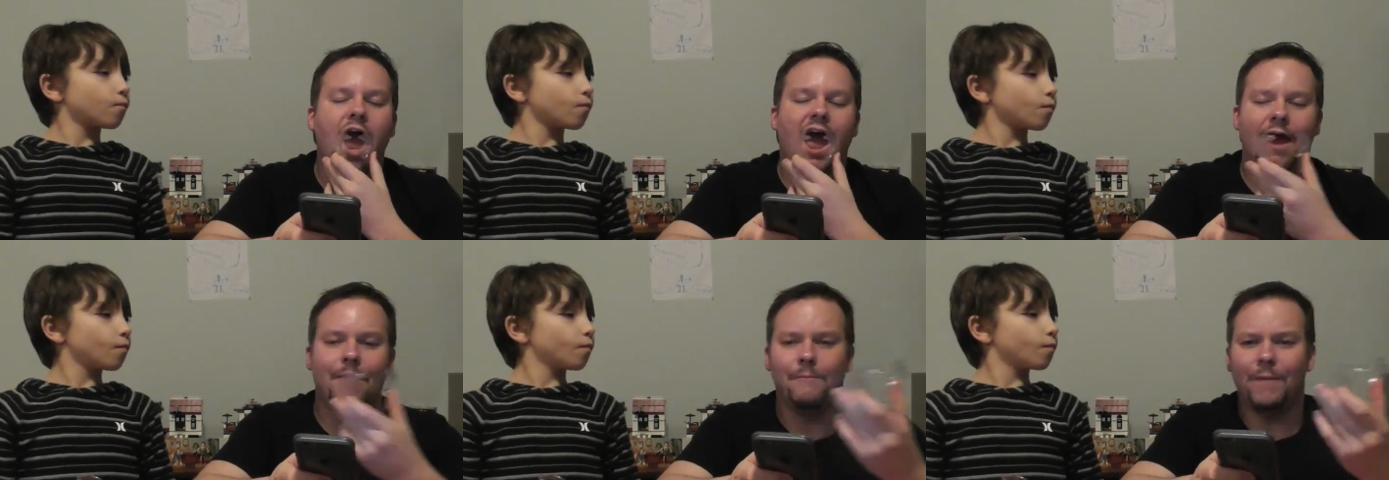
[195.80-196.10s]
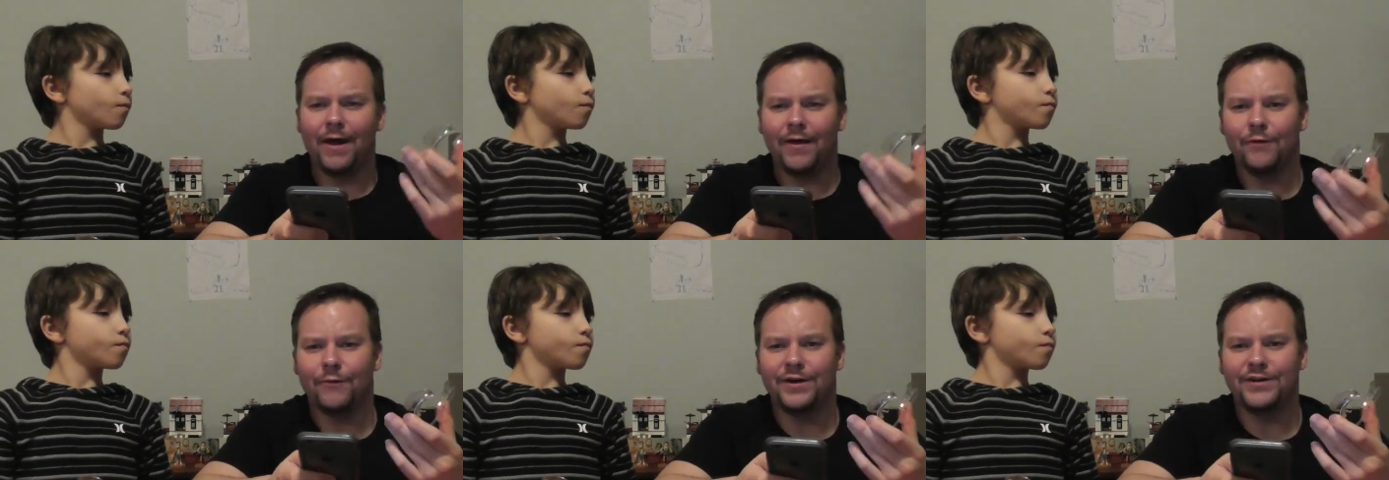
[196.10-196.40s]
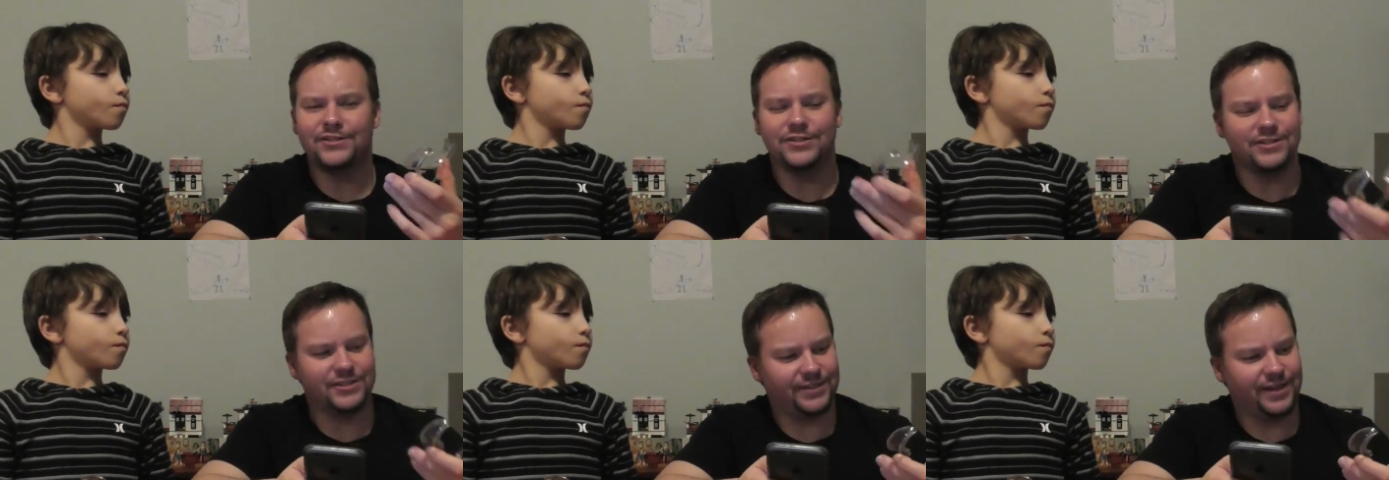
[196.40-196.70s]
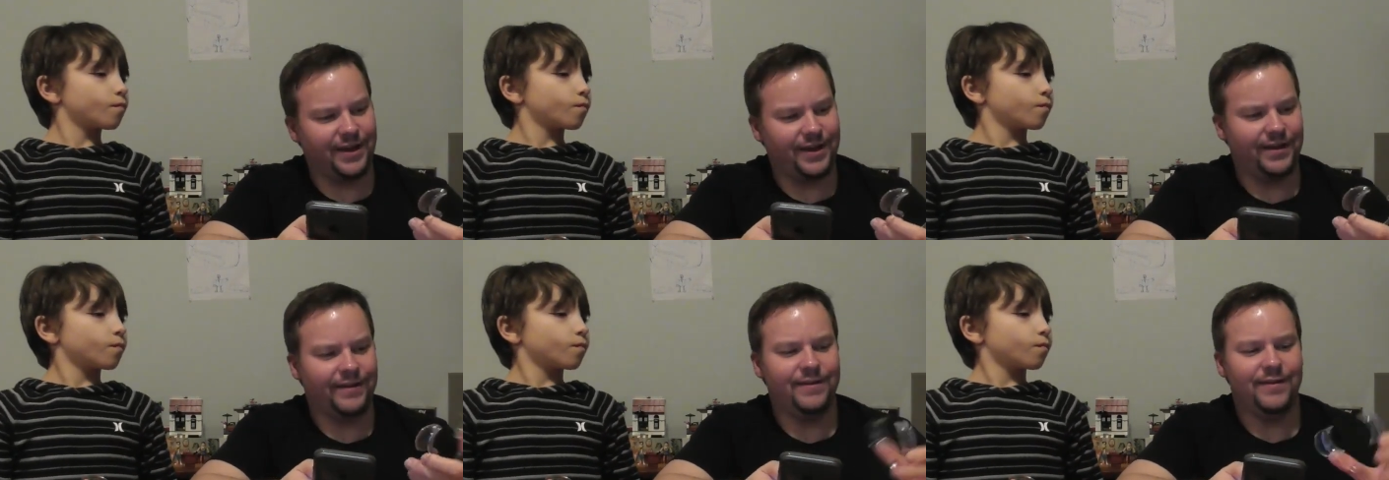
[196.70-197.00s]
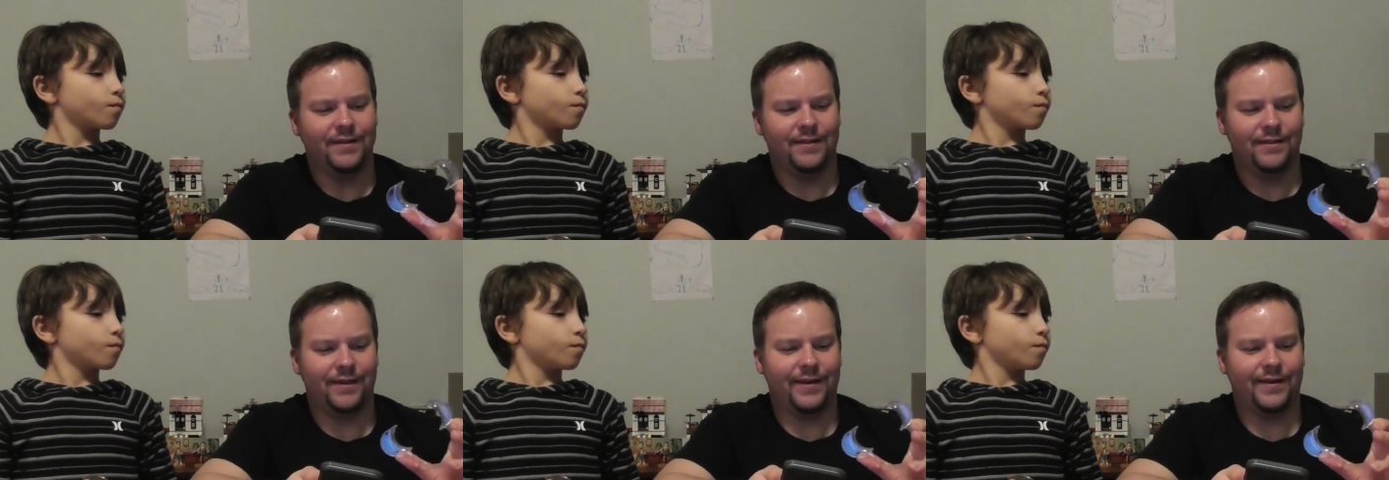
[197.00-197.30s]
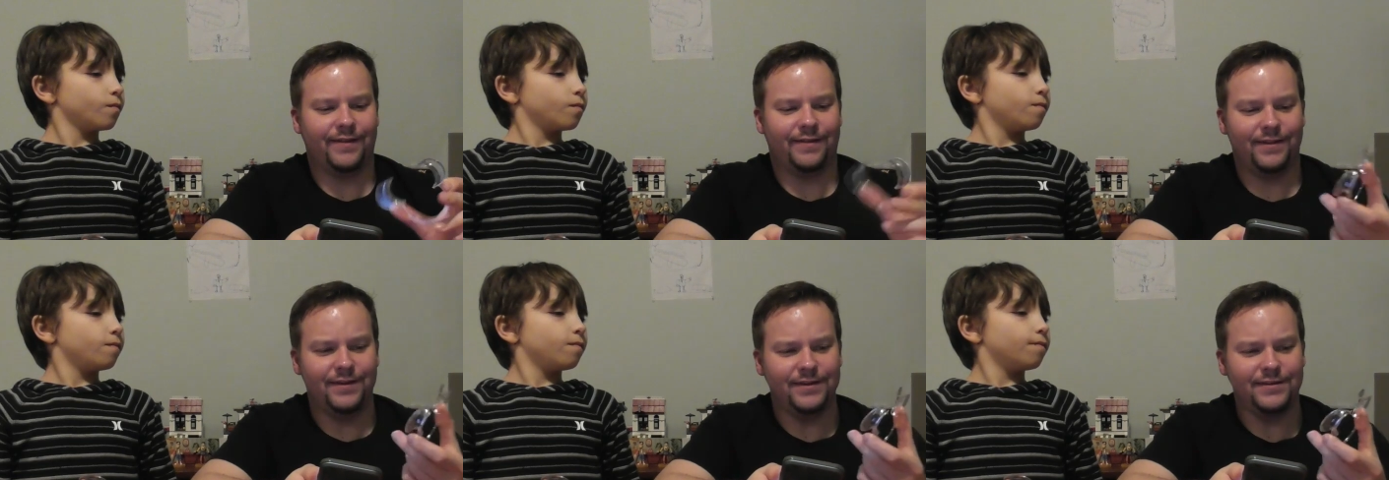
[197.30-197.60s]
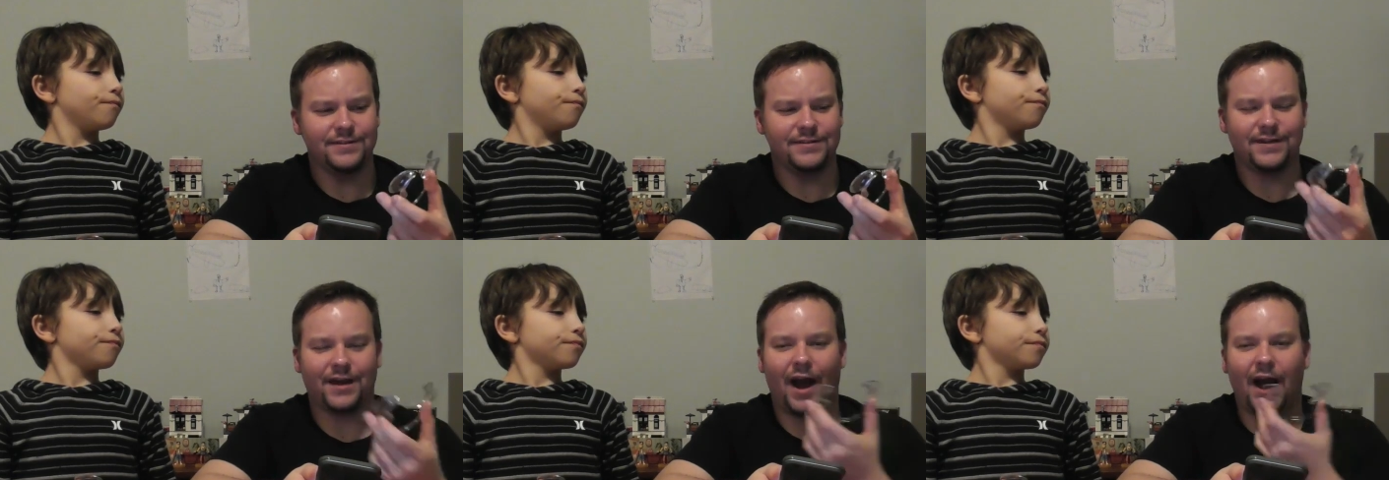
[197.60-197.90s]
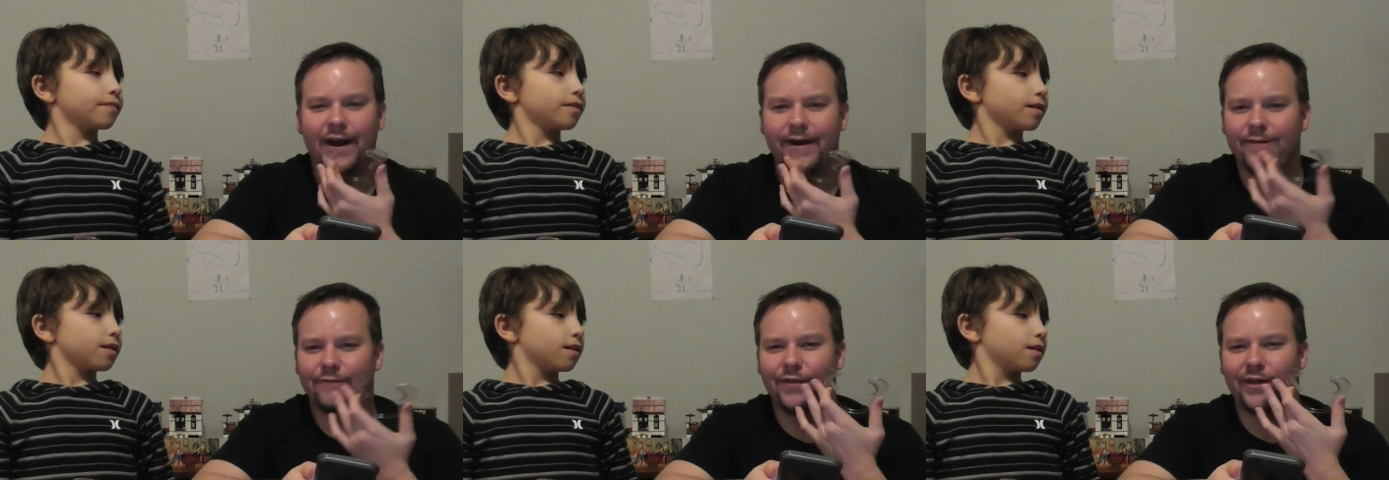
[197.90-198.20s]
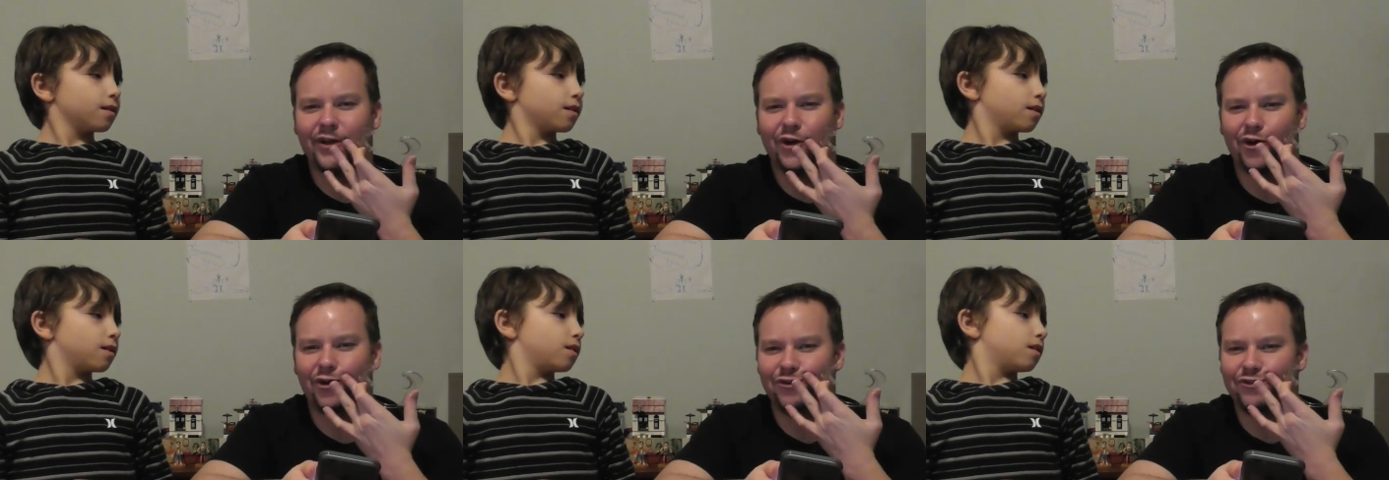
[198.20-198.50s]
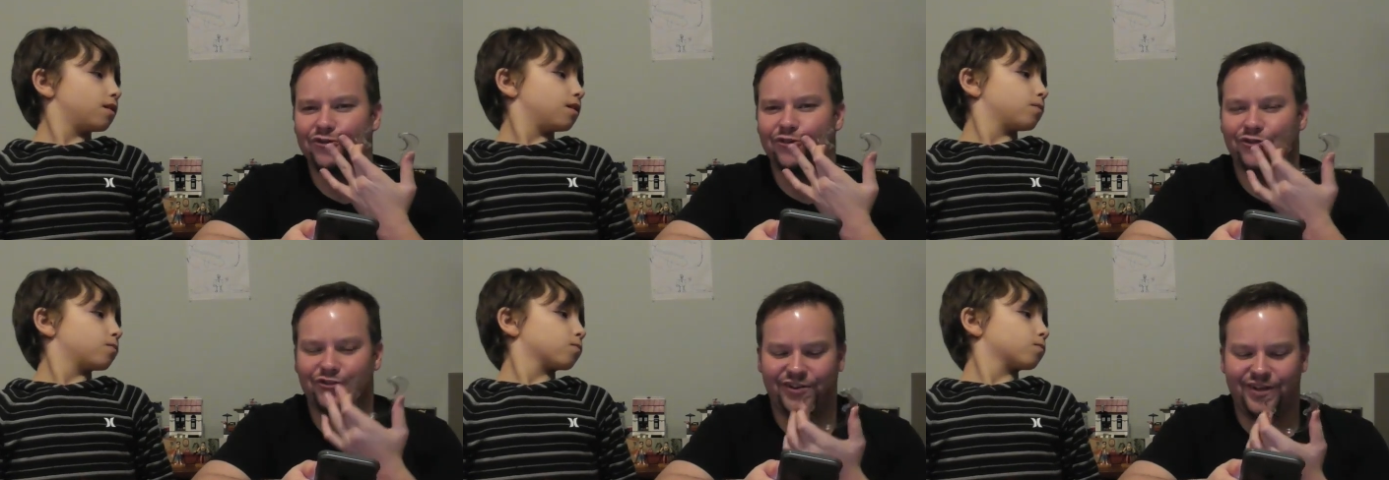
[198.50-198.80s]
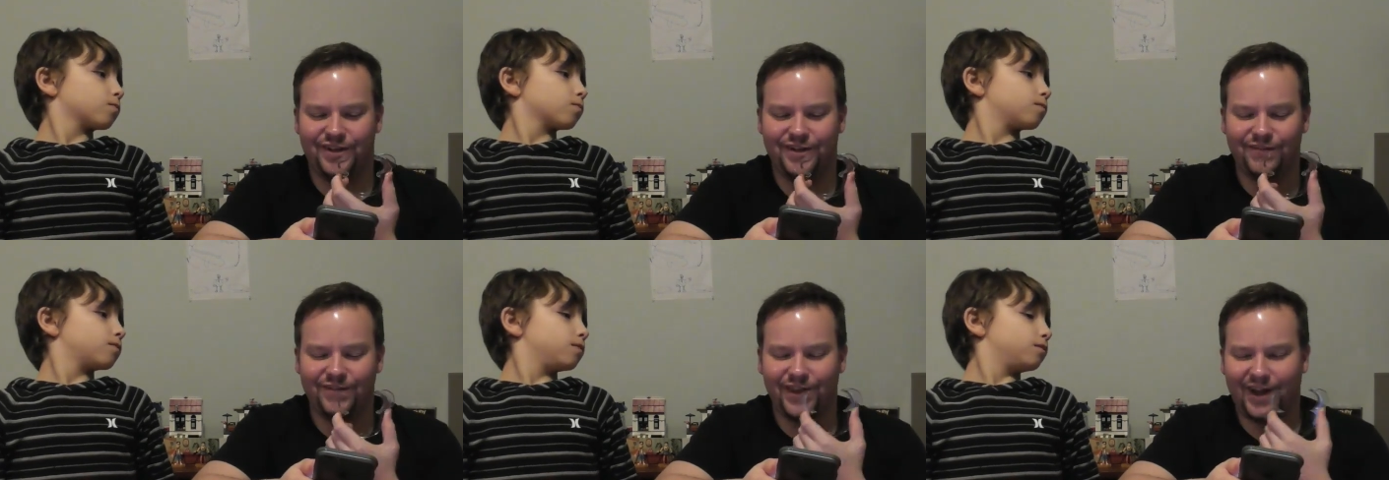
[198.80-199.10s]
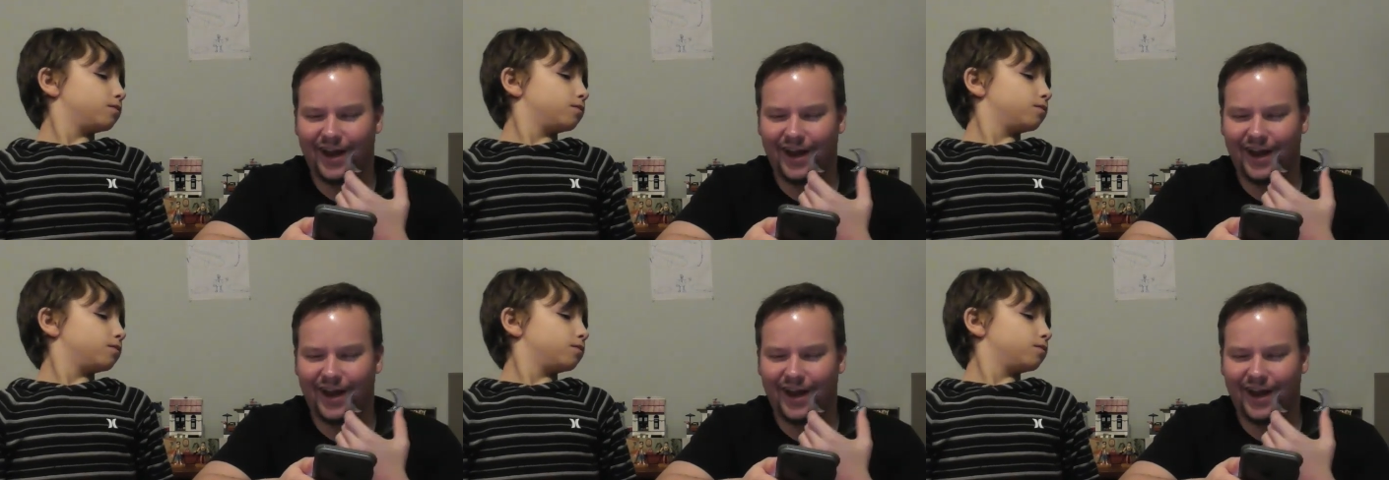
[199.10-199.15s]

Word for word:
Speaker 1: And by the way, just saying, like these kind of like hurt your teeth. They